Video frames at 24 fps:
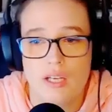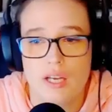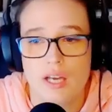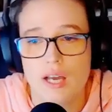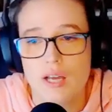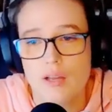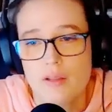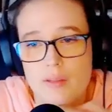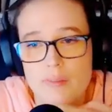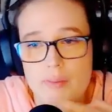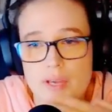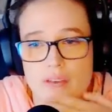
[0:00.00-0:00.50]

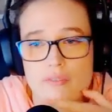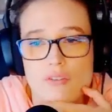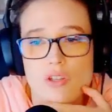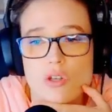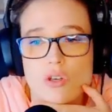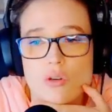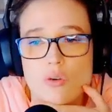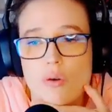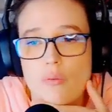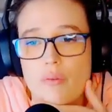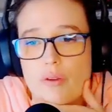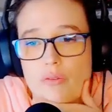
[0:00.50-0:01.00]
Uh, let me have a
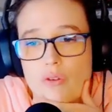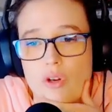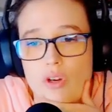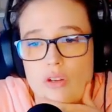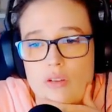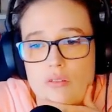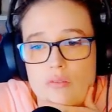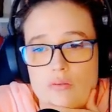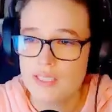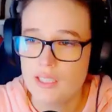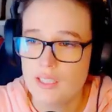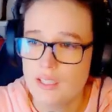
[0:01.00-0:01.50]
look what we've got.
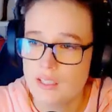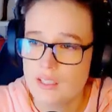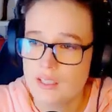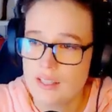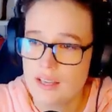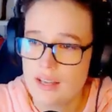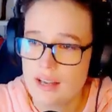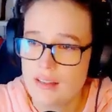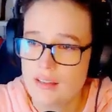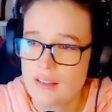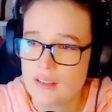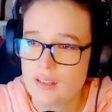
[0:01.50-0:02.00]
Yeah,
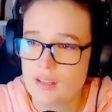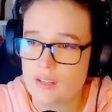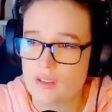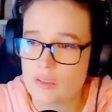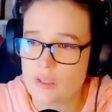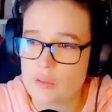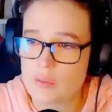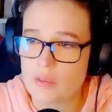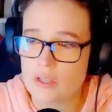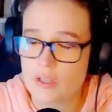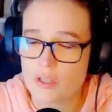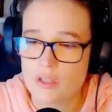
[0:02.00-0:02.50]
I think that looks
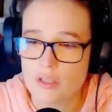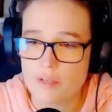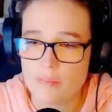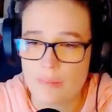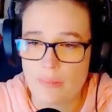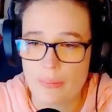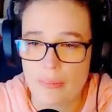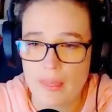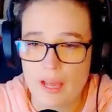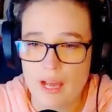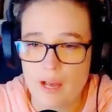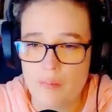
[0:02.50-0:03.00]
pretty good.
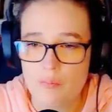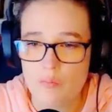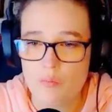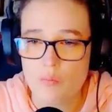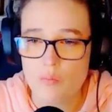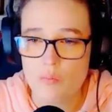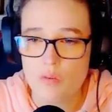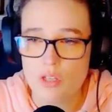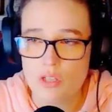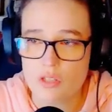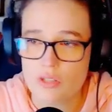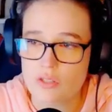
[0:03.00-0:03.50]
Um,
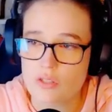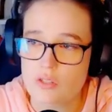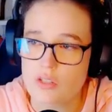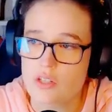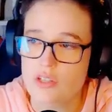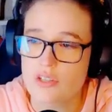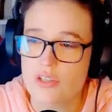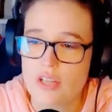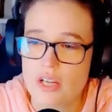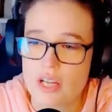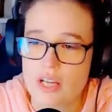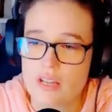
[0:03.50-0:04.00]
what sort of
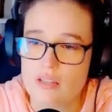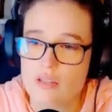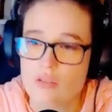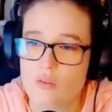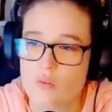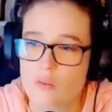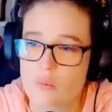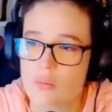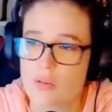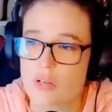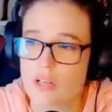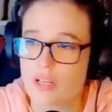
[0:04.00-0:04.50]
chairs could we
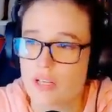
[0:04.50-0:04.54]
put in